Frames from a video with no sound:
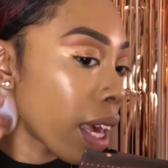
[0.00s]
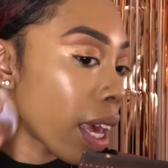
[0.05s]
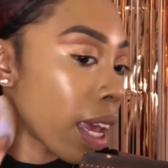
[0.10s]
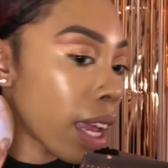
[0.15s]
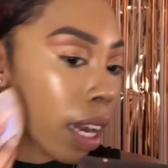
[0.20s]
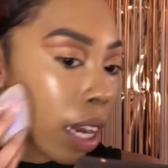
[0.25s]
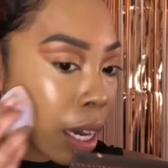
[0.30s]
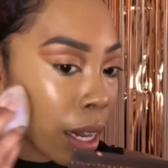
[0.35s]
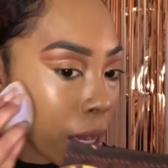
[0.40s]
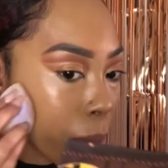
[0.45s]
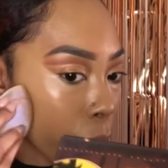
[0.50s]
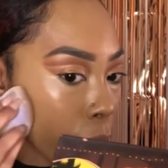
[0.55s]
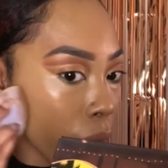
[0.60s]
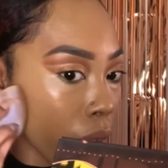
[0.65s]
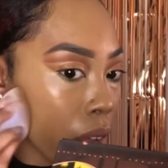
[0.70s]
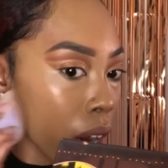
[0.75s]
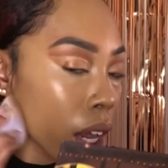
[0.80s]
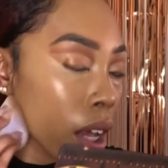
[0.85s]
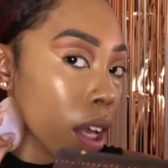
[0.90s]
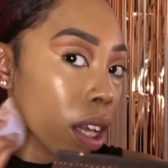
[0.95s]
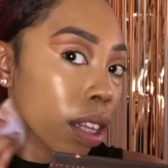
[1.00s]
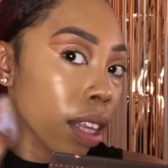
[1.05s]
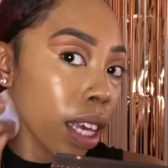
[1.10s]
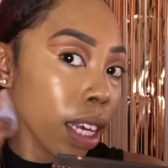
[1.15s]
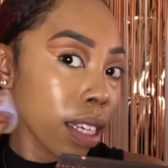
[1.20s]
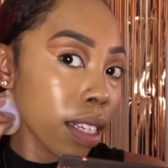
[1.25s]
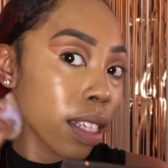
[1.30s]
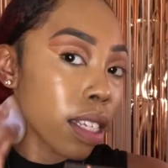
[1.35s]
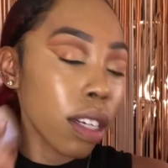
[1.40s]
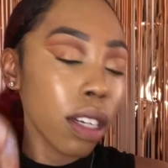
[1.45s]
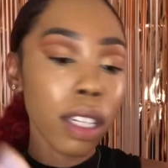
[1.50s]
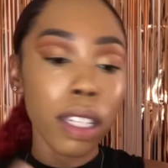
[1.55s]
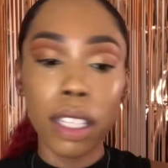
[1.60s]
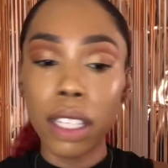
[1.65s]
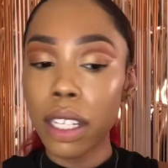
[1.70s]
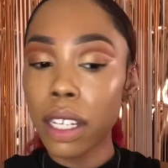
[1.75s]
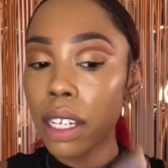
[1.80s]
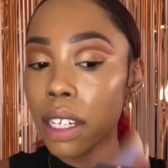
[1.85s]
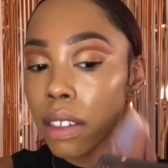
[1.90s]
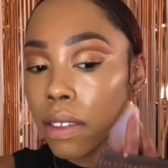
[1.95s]
any product, like
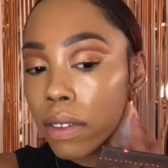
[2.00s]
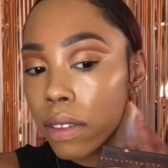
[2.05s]
seriously.